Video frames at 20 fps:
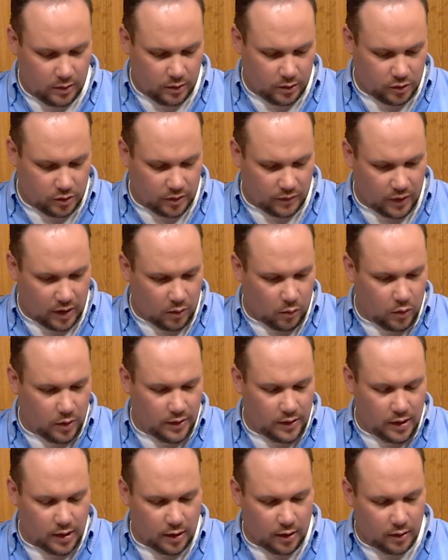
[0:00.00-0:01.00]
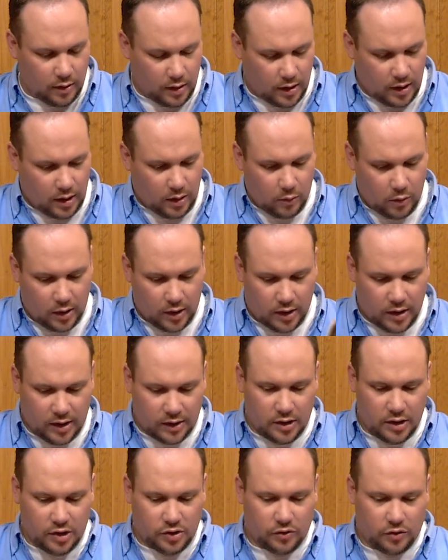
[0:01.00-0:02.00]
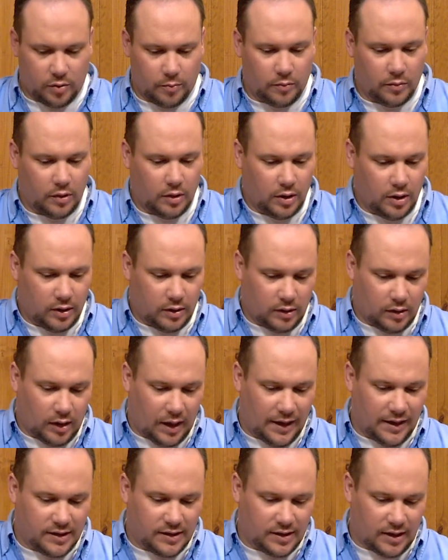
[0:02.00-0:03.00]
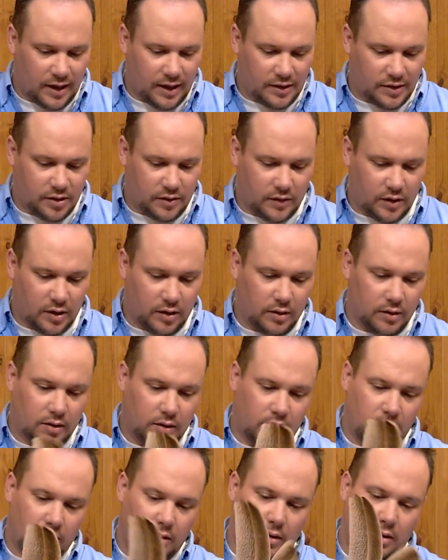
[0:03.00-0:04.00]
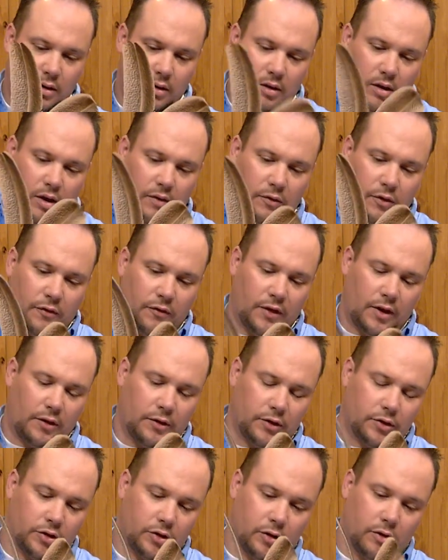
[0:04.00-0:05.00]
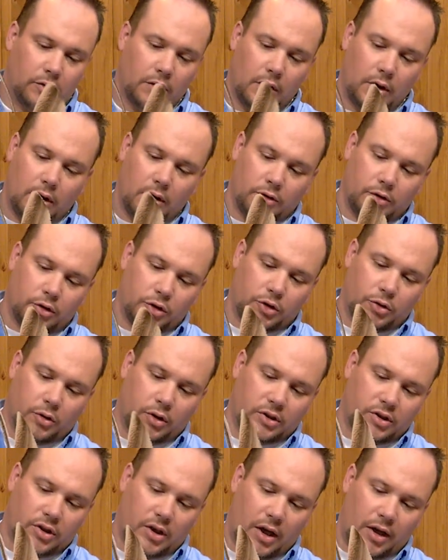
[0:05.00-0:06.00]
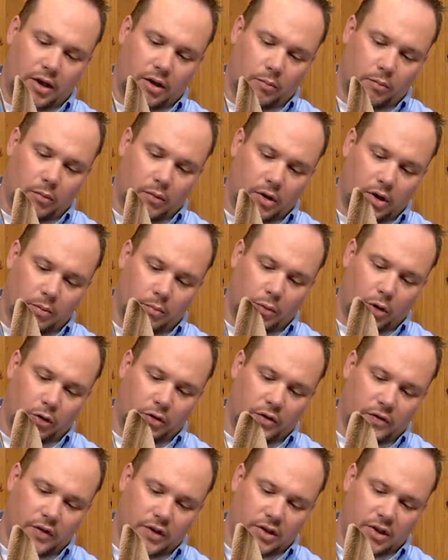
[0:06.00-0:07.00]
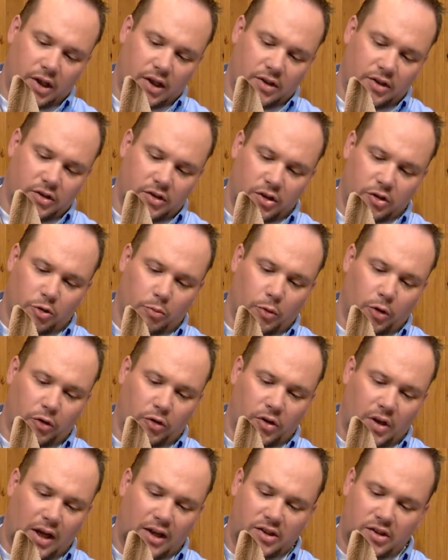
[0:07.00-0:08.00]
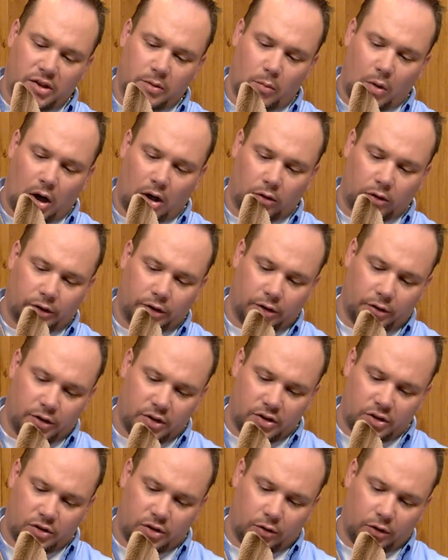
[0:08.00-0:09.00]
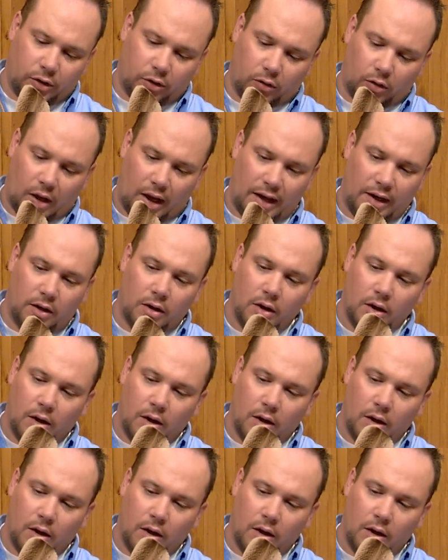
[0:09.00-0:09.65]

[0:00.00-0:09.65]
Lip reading: So I've got one there, and I want to cut these from like sides of the feather. So the short side in both of these cases, these are both nicely modeled here. This is a little light.